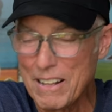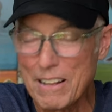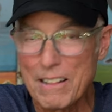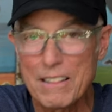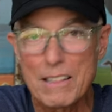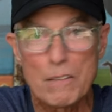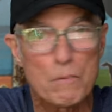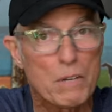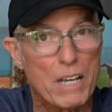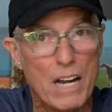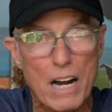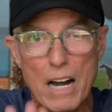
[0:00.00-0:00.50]

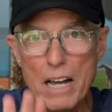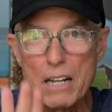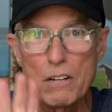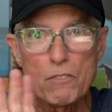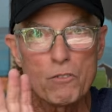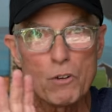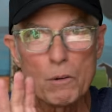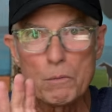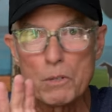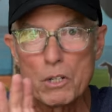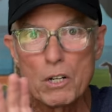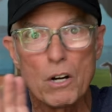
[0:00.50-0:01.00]
me hide
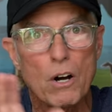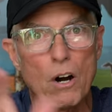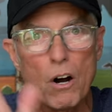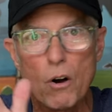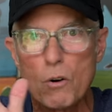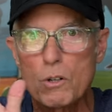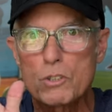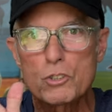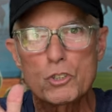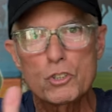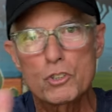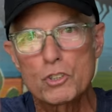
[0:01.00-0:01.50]
it from you.
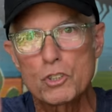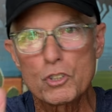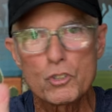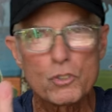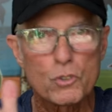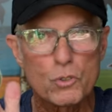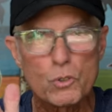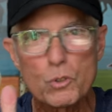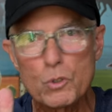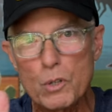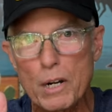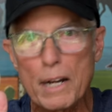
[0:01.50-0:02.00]
Oh, it's
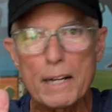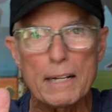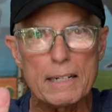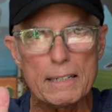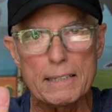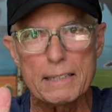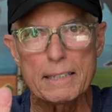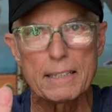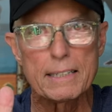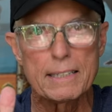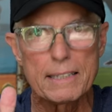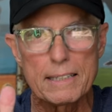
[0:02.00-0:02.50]
just
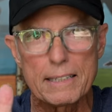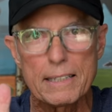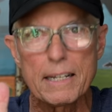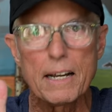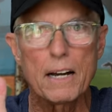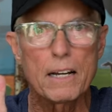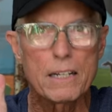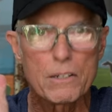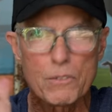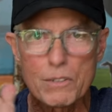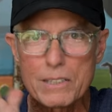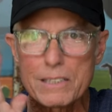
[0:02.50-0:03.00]
great.
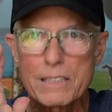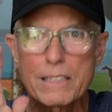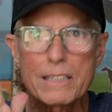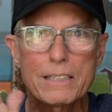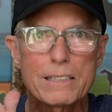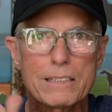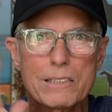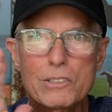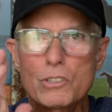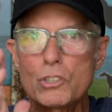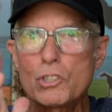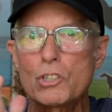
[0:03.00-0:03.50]
Yeah, everything
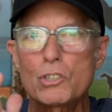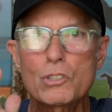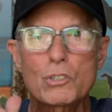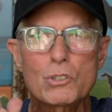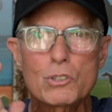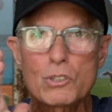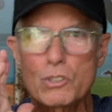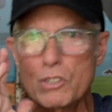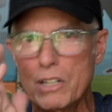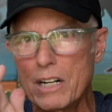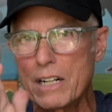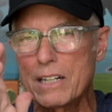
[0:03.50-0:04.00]
is
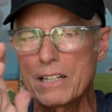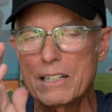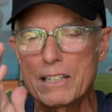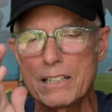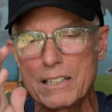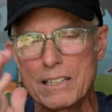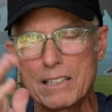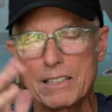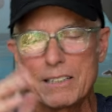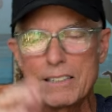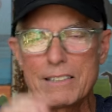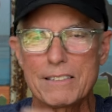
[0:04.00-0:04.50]
just great.
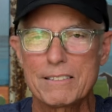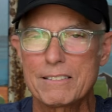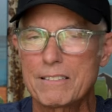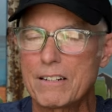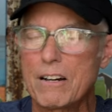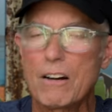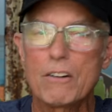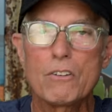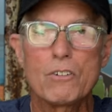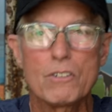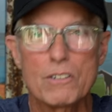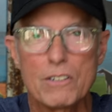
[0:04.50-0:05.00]

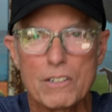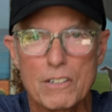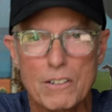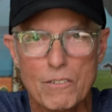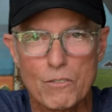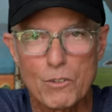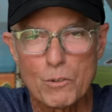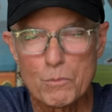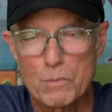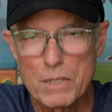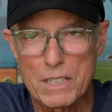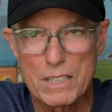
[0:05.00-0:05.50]
No,
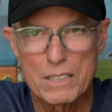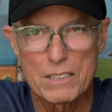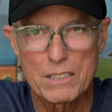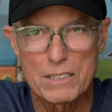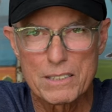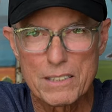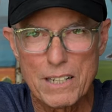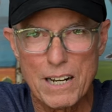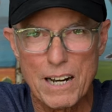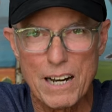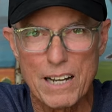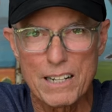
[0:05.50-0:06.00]
for me
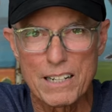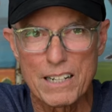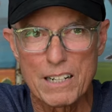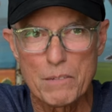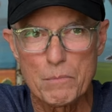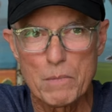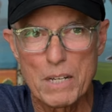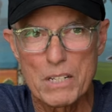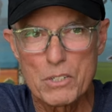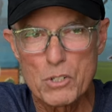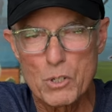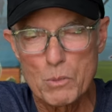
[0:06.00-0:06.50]
it's not, and
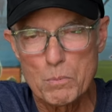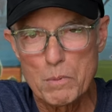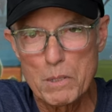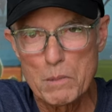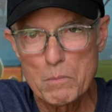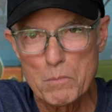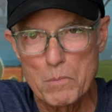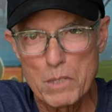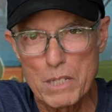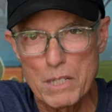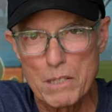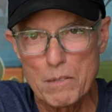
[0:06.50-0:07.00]
it may just
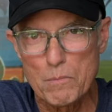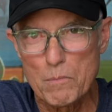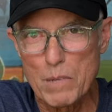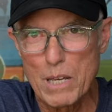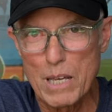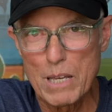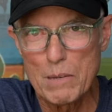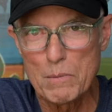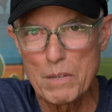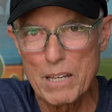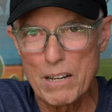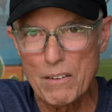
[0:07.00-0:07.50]
be me.
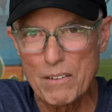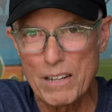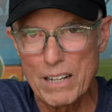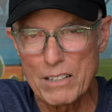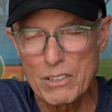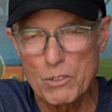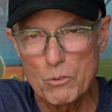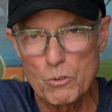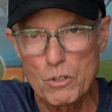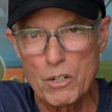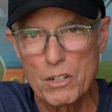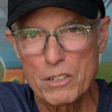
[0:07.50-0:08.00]
Maybe I've
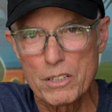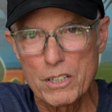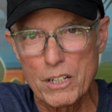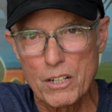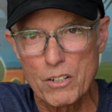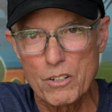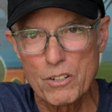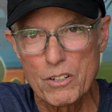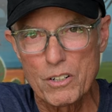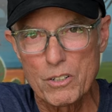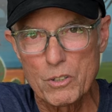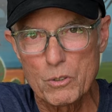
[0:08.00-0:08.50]
got the wrong
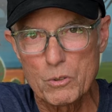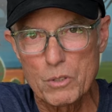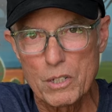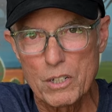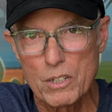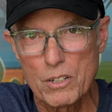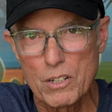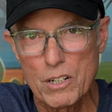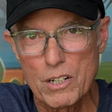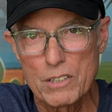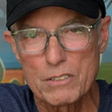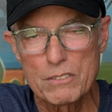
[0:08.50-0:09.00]
color
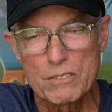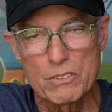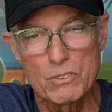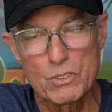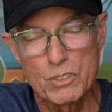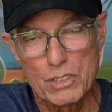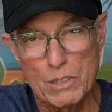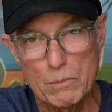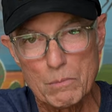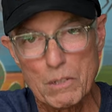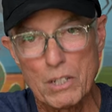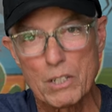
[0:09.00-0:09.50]
underwear on. You
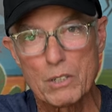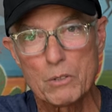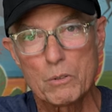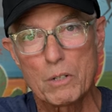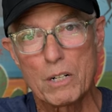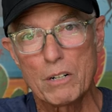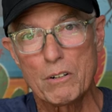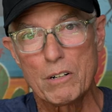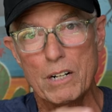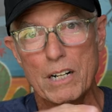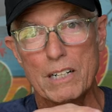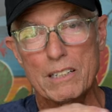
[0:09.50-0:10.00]
see my
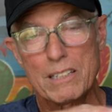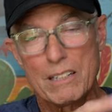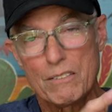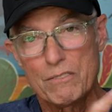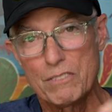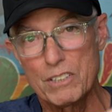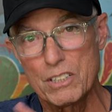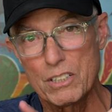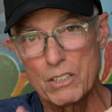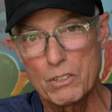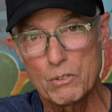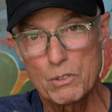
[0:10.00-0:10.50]
underwear, right? That
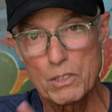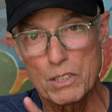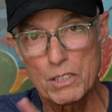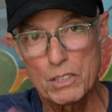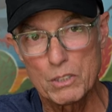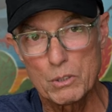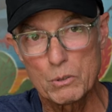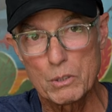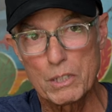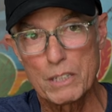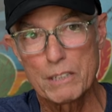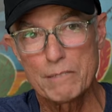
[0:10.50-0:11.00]
video with
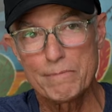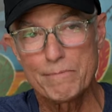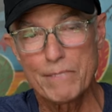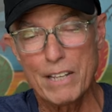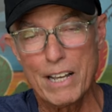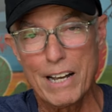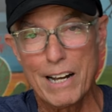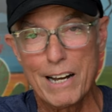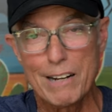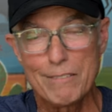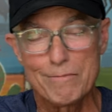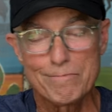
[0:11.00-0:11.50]
underwear?
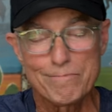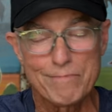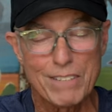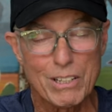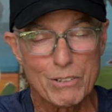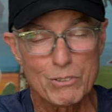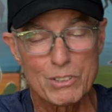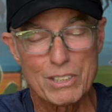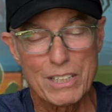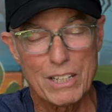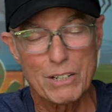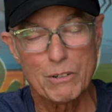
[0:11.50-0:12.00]
Yeah,
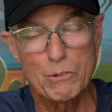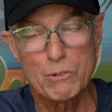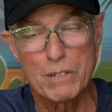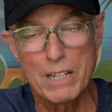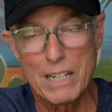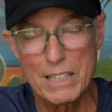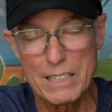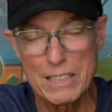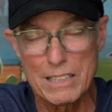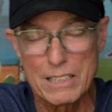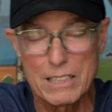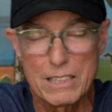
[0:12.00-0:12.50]
that was kind of
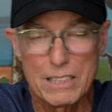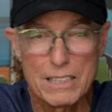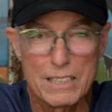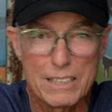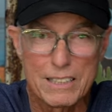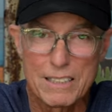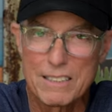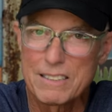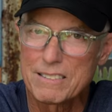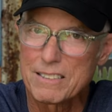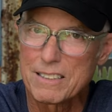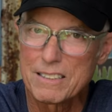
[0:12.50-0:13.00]
wacky.
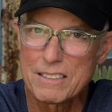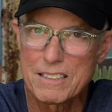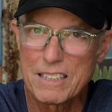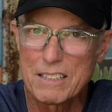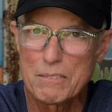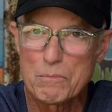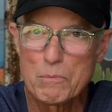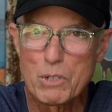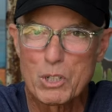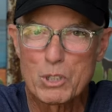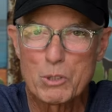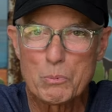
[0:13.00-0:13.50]
Didn't
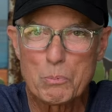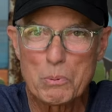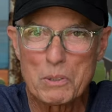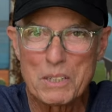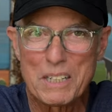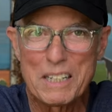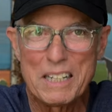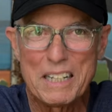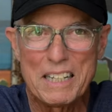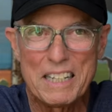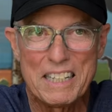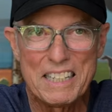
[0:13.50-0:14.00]
get much
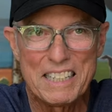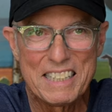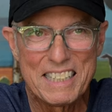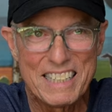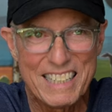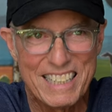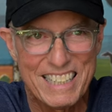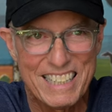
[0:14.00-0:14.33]
play.